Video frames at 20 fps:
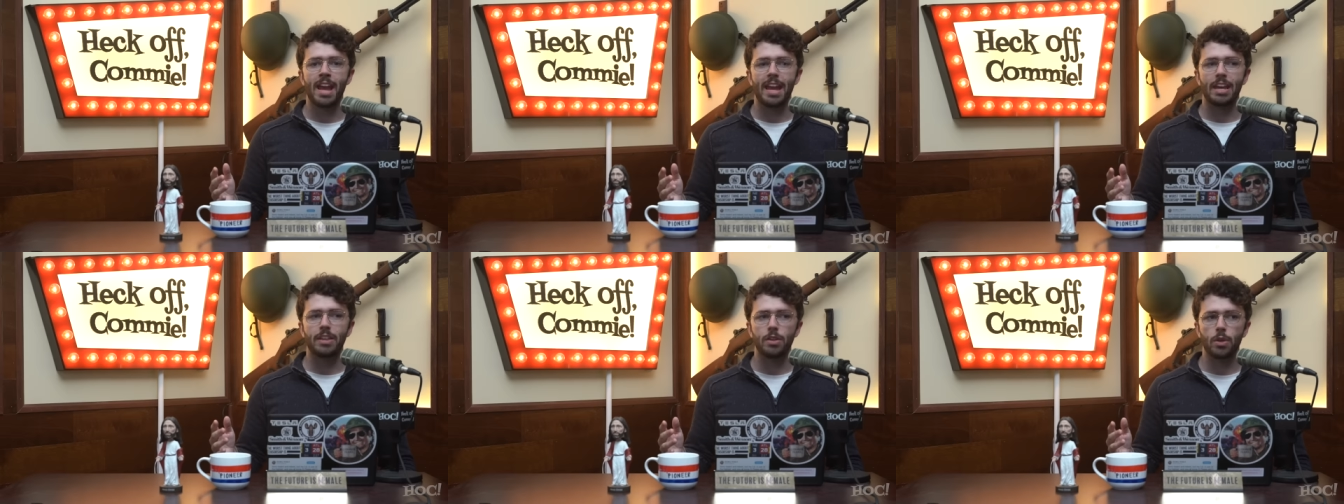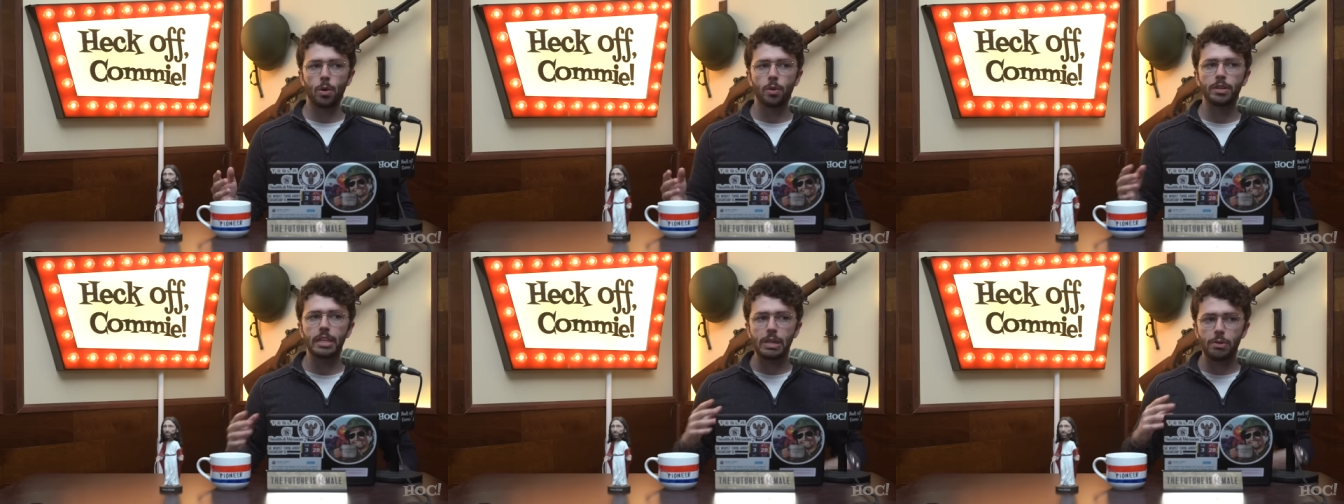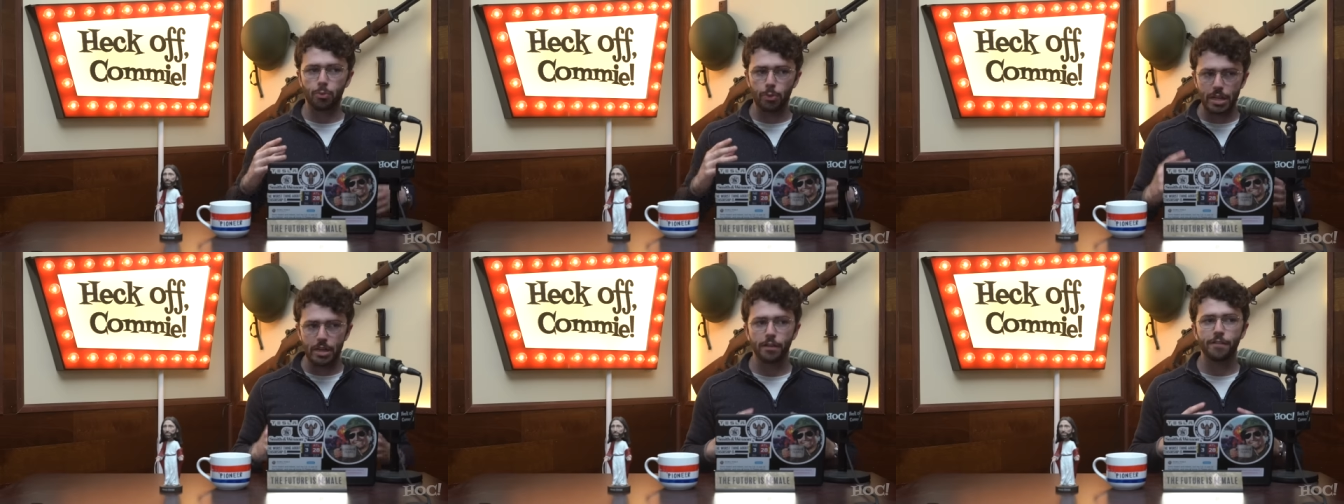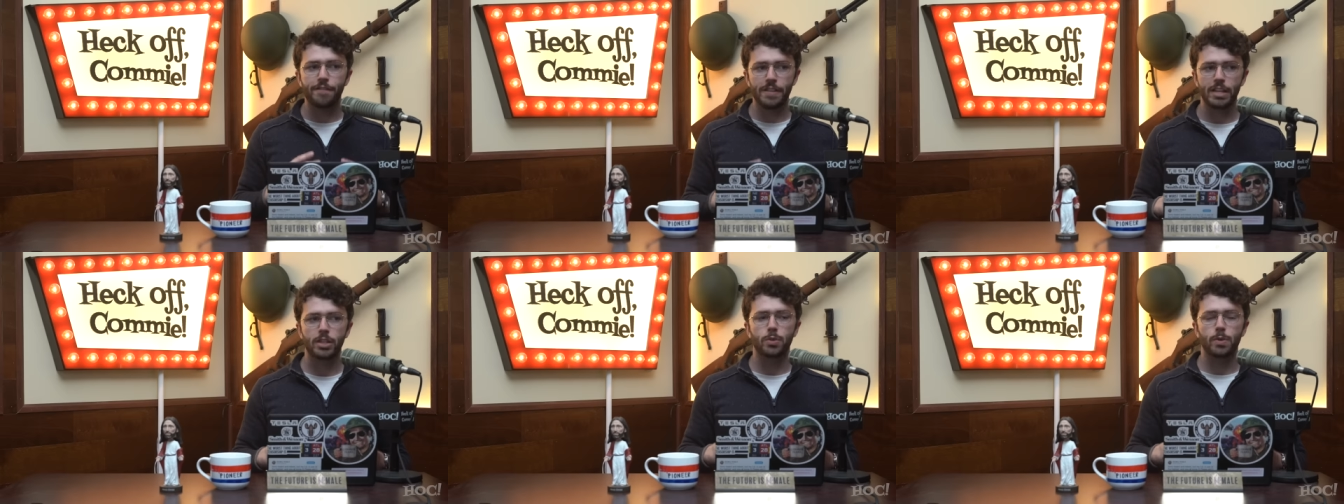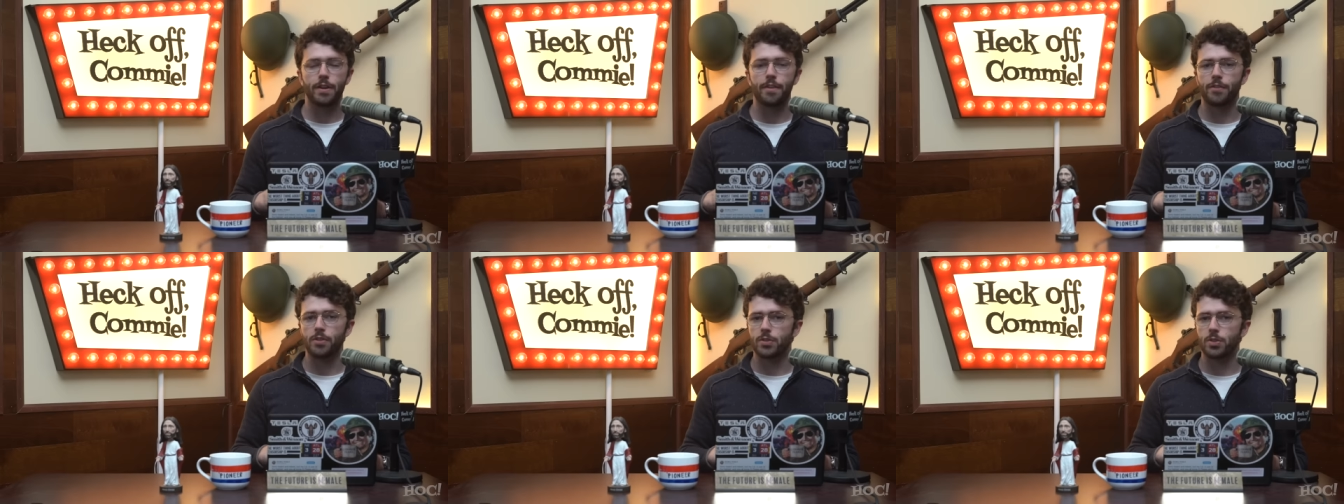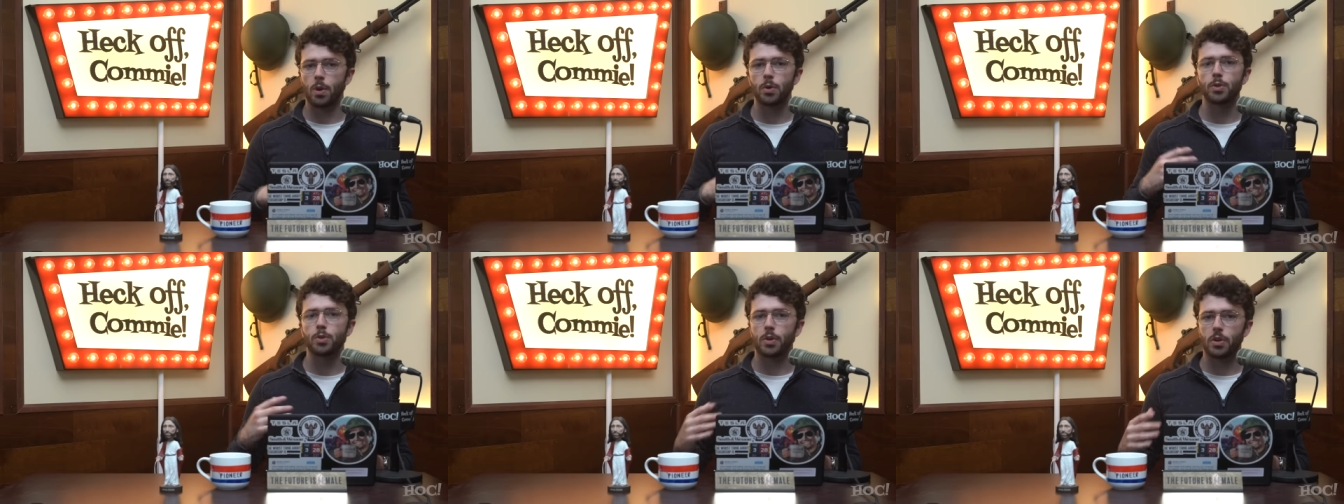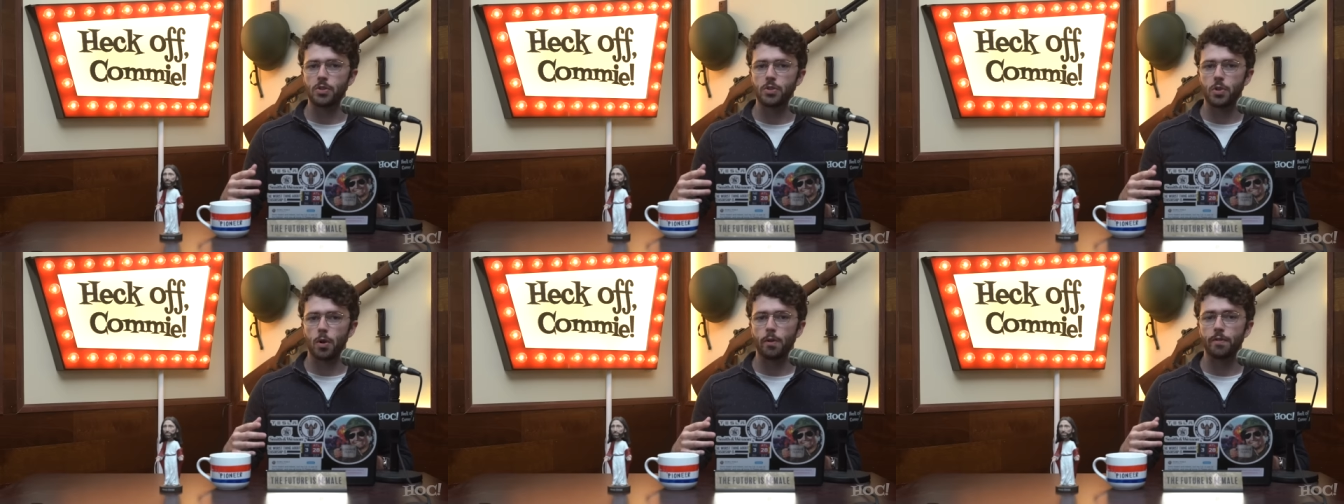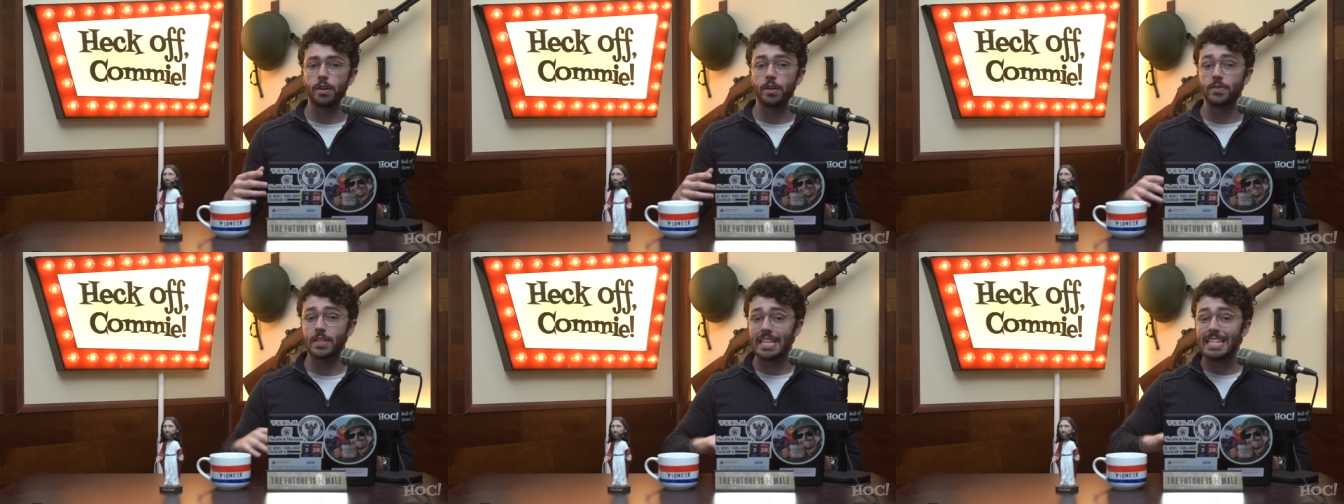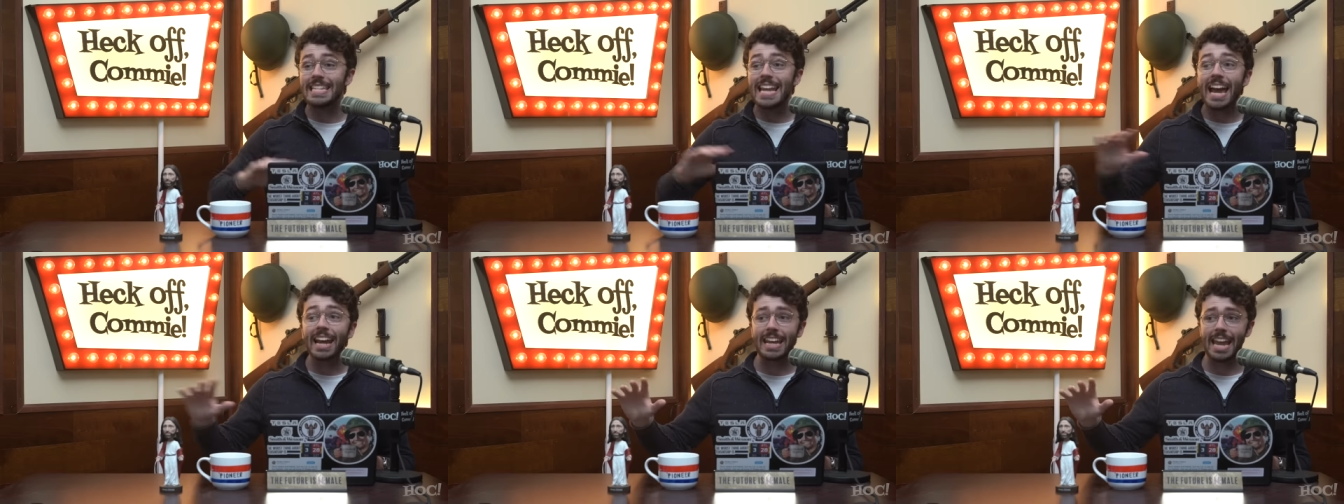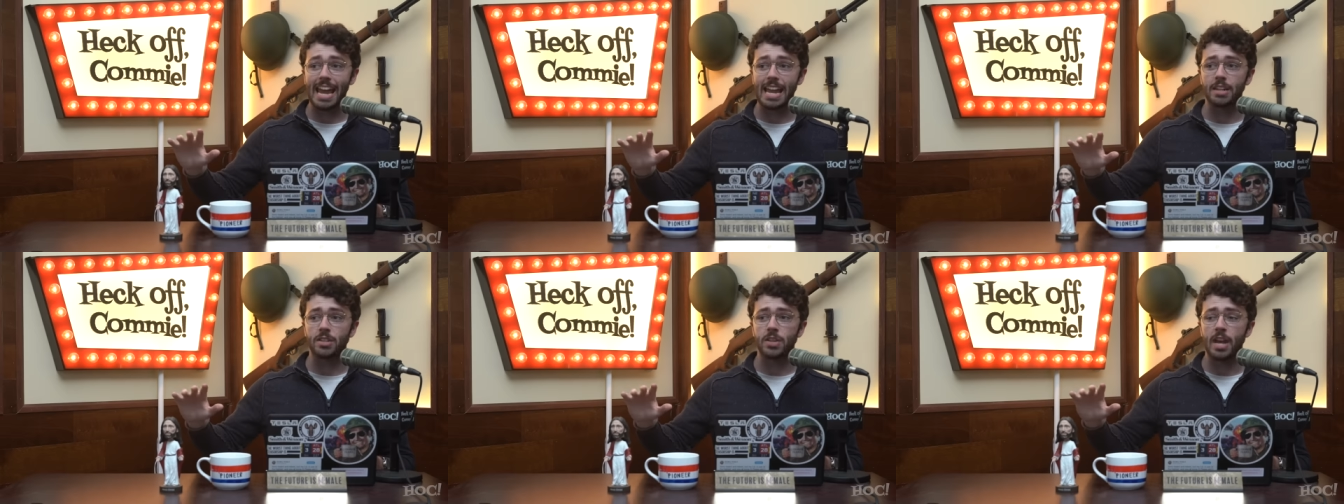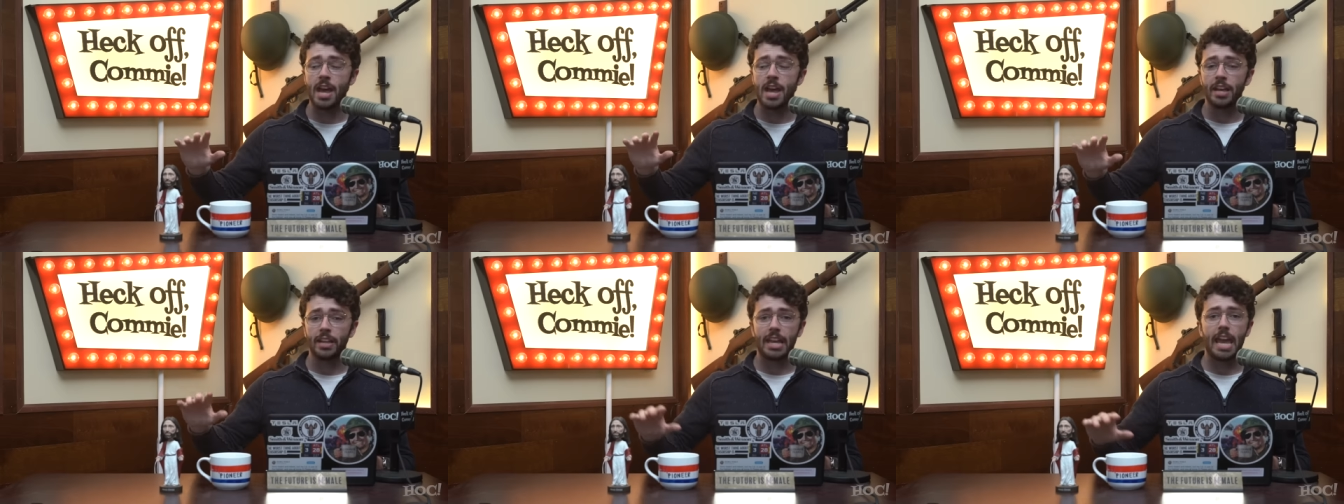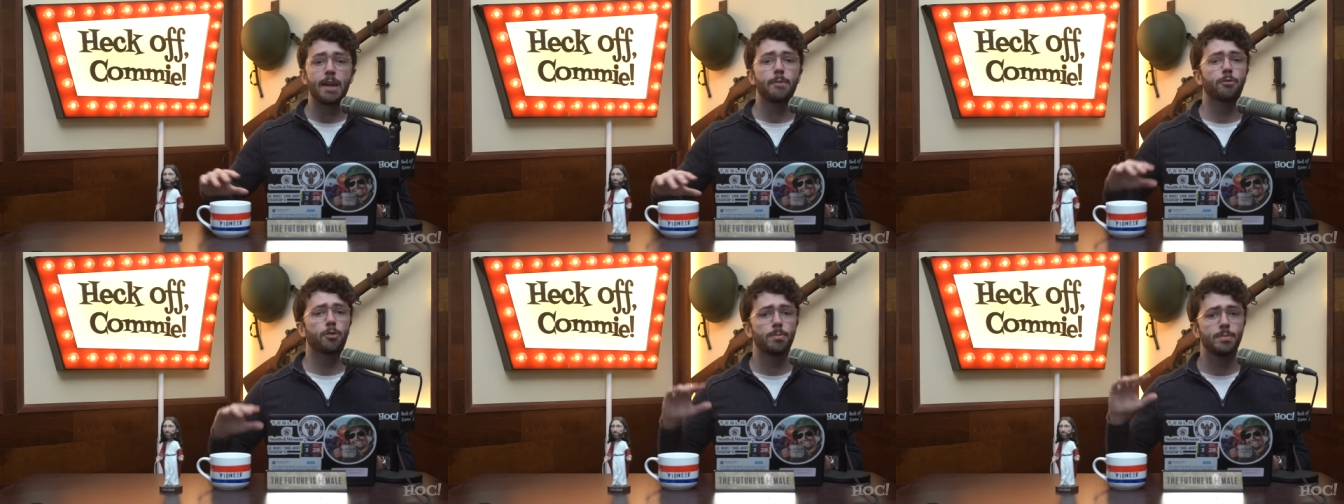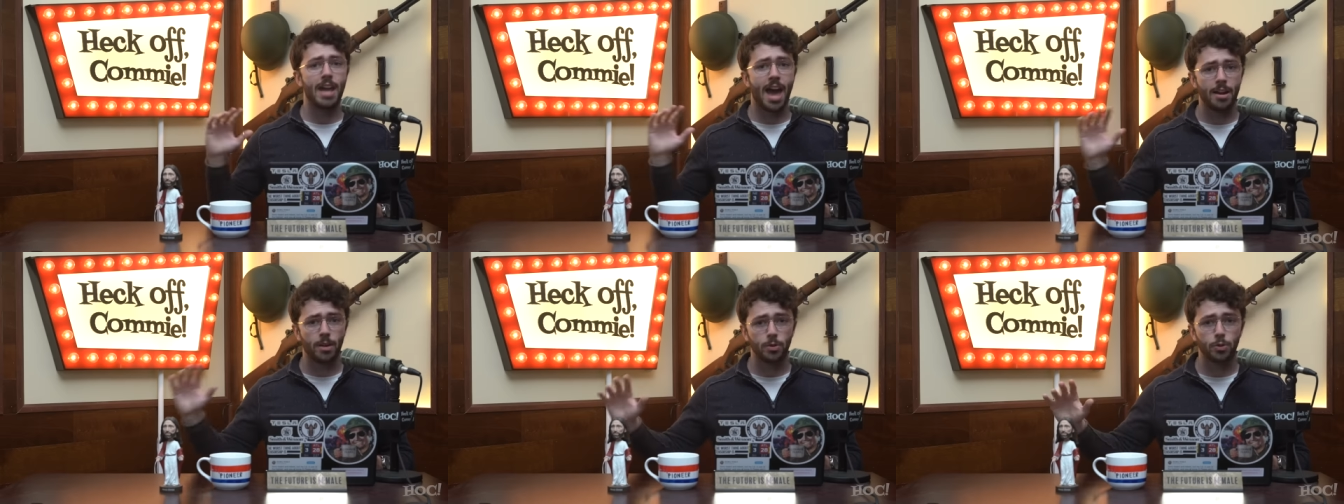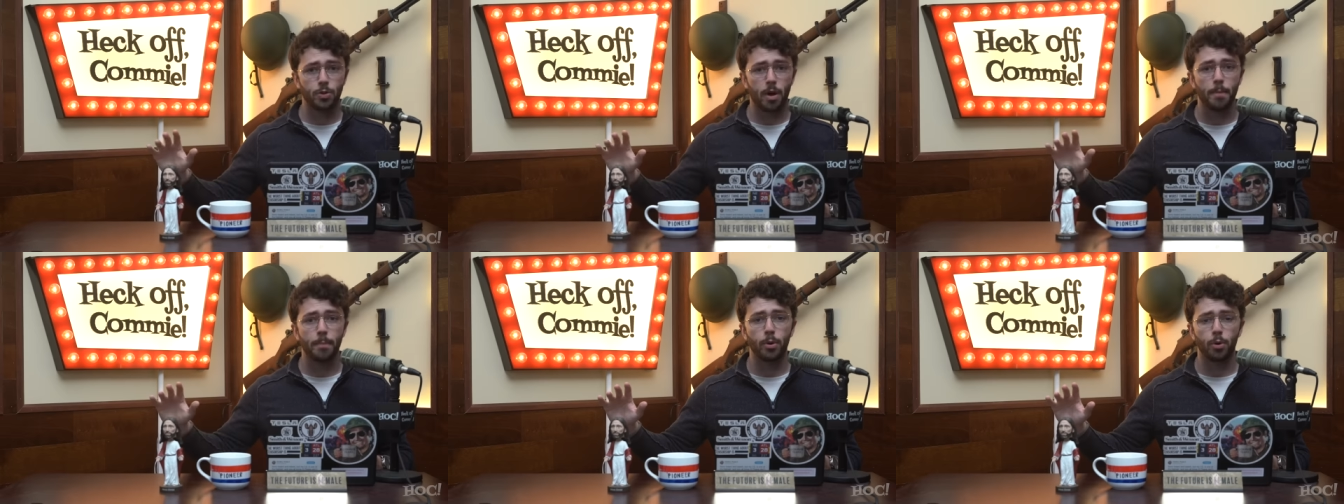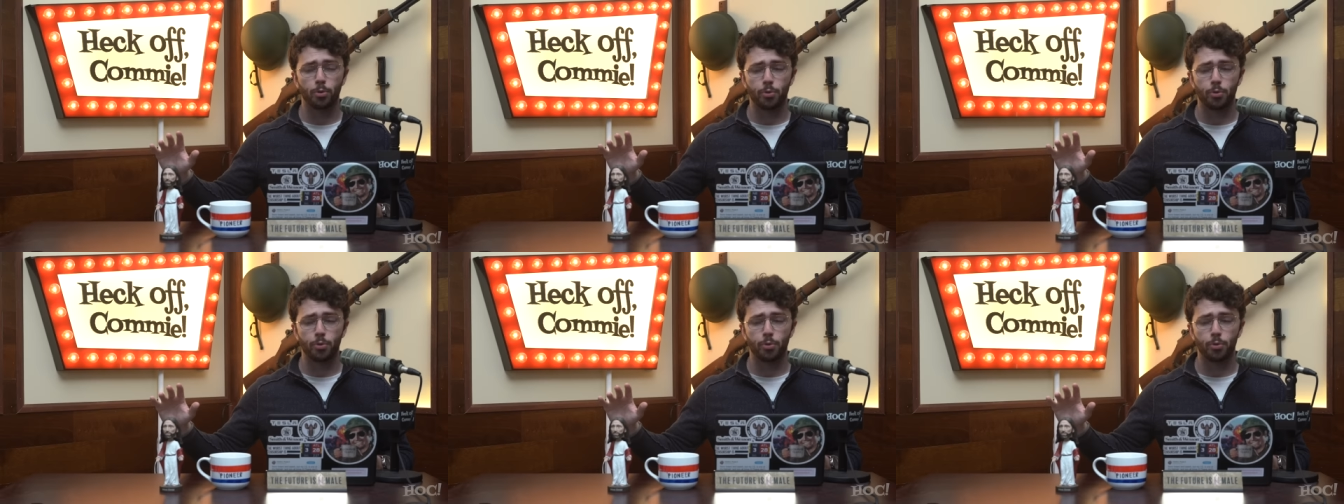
And the only real victory for social conservatives in decades came from Donald Trump,